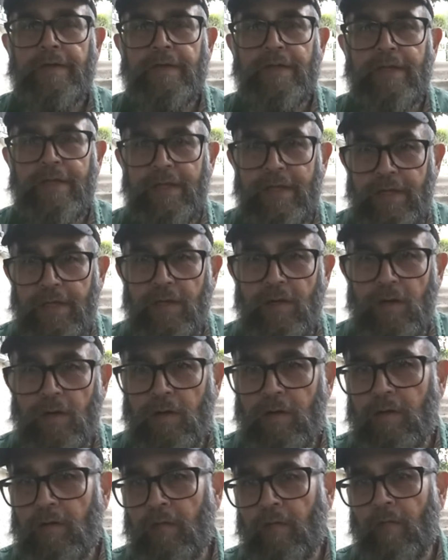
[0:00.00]

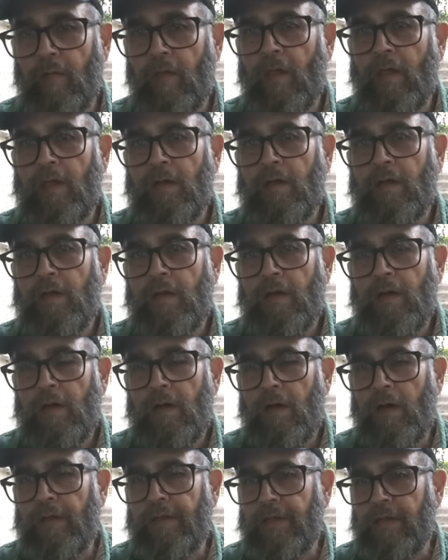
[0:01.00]
here
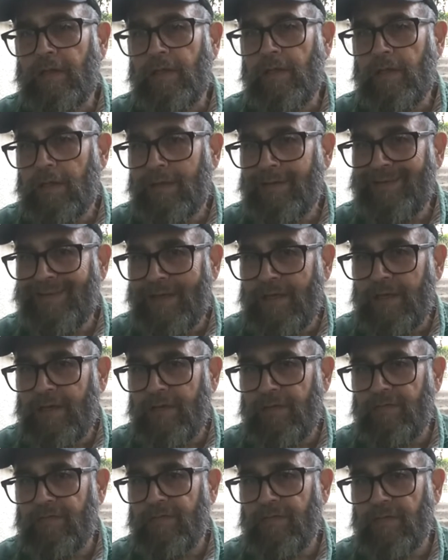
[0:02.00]
on the
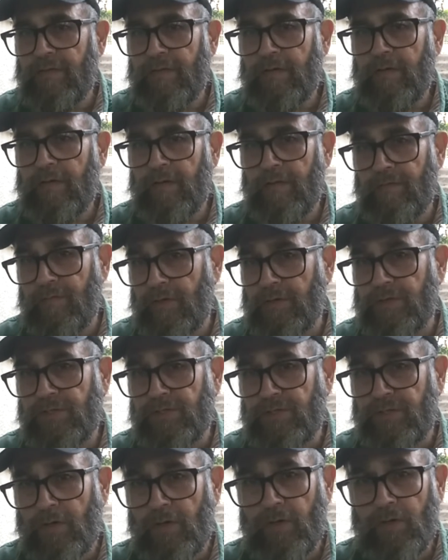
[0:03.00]
eve of Rosh
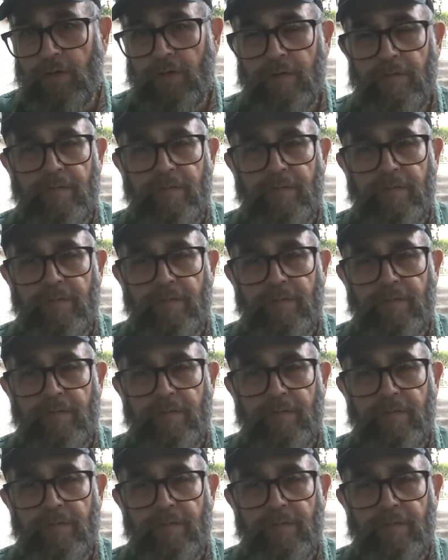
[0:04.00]
Hashanah.